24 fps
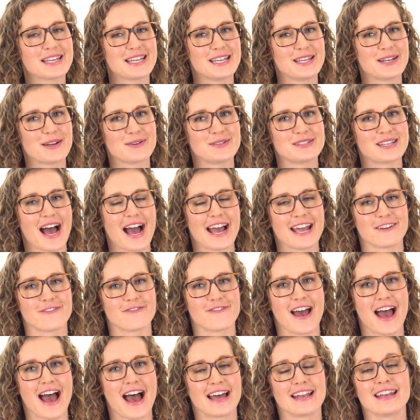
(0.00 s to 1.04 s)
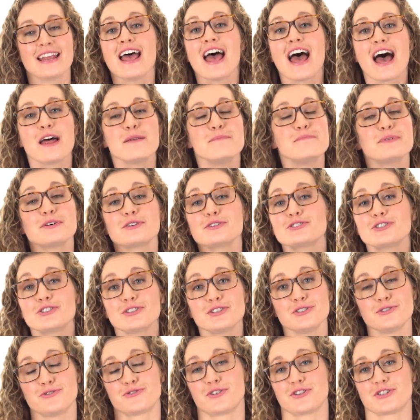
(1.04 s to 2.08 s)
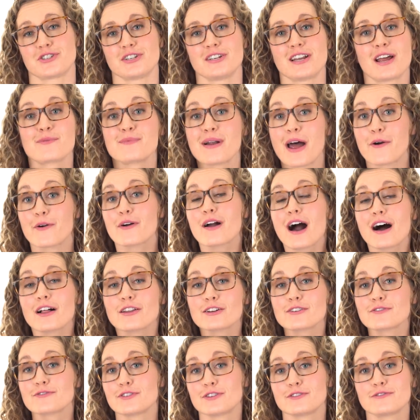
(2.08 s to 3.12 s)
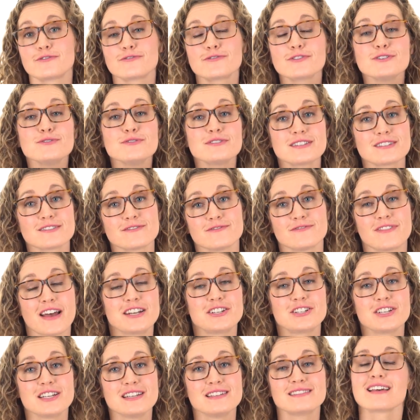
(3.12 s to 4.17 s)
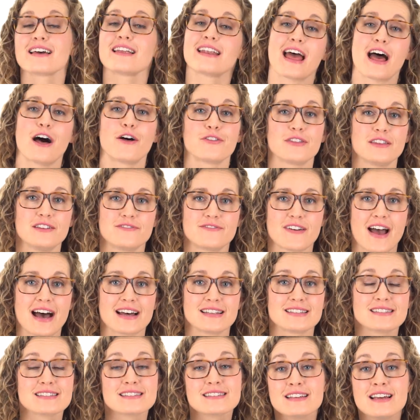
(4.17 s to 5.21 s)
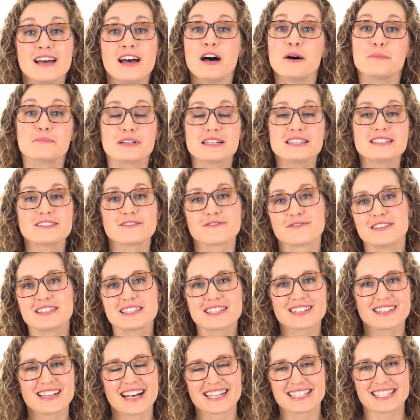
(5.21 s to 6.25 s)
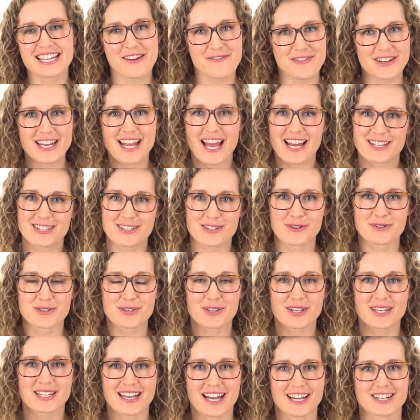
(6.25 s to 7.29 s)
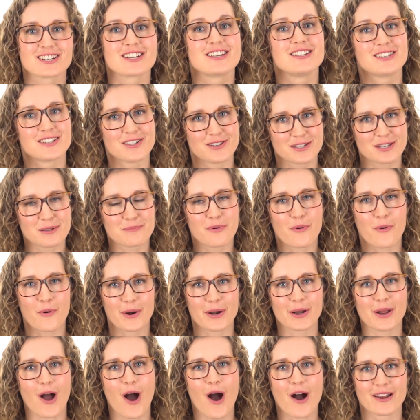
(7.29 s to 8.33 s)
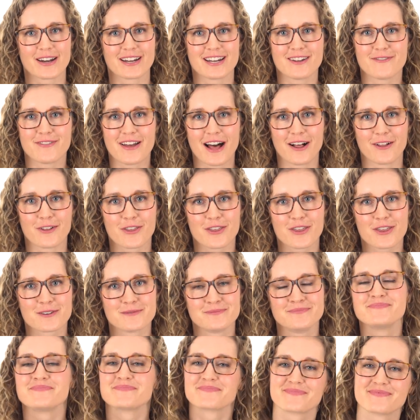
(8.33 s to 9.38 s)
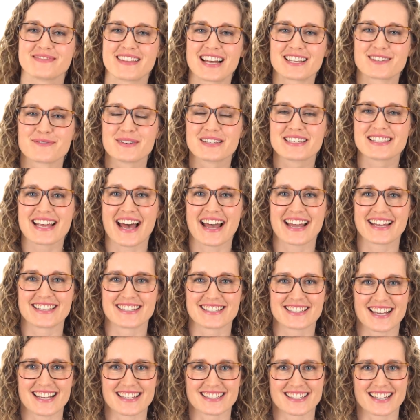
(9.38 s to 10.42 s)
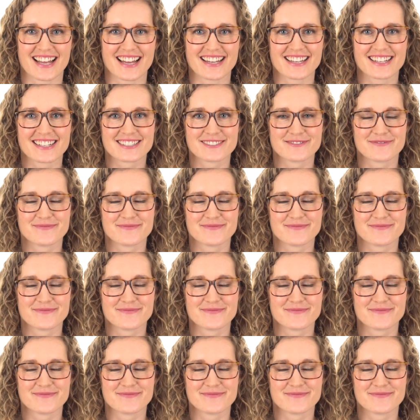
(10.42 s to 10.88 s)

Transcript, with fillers: keto diet fad and build your nutrition around colorful fruits, veggies, and healthy fats, plus physical activity and social connection to support cognitive health. That's what science tastes like.